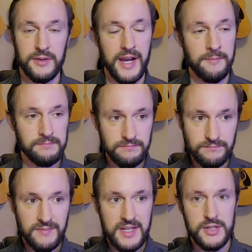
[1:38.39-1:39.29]
Okay.
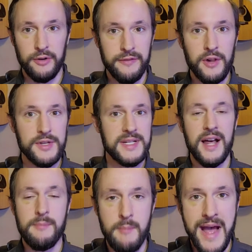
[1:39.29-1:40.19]
So a funnel is
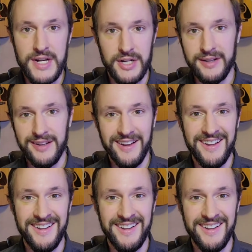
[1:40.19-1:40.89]
not magic.